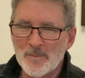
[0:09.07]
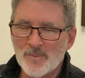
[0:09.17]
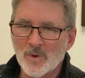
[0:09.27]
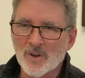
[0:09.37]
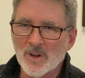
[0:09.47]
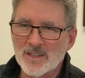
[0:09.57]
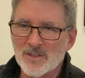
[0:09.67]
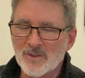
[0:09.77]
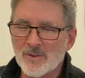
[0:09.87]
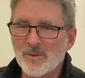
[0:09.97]
We're going
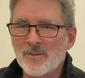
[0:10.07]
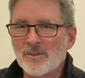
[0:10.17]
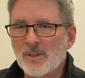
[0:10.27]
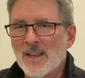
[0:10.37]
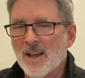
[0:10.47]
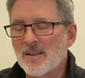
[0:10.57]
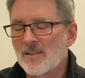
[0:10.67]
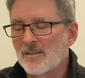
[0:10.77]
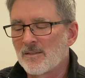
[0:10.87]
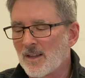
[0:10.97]
to look at
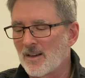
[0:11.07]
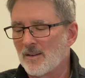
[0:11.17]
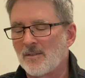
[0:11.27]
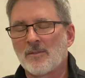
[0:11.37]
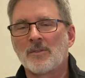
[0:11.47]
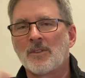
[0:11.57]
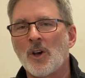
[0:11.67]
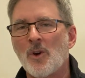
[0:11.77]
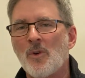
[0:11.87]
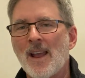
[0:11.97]
our
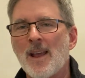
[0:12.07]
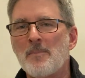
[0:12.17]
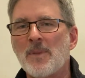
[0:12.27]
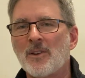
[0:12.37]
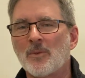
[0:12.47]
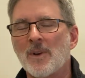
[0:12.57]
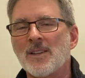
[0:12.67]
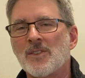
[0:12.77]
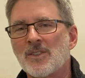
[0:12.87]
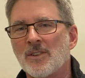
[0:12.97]
low and middle
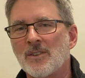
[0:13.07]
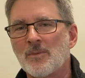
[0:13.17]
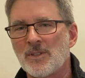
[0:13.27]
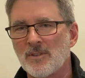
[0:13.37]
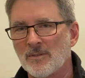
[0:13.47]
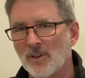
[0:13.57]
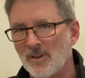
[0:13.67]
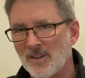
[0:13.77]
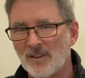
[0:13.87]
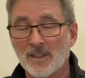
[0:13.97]
registers, which you
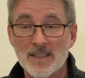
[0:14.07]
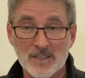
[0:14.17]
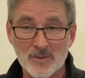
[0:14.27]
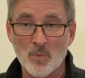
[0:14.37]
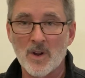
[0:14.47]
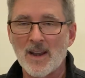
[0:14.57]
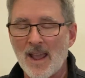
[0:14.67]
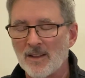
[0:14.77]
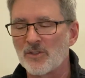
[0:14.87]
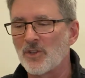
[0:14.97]
learned in lessons 1
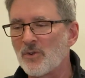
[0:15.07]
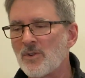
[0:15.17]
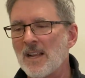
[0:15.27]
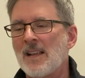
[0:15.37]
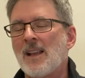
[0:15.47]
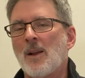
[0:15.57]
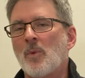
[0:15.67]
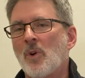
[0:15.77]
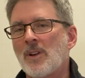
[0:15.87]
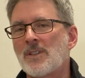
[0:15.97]
and 2, and we're
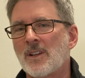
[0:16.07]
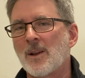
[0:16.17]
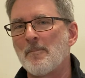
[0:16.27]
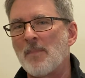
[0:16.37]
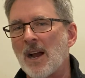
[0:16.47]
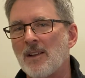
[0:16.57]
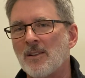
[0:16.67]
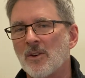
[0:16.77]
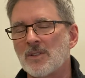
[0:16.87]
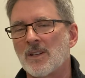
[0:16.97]
going to combine those.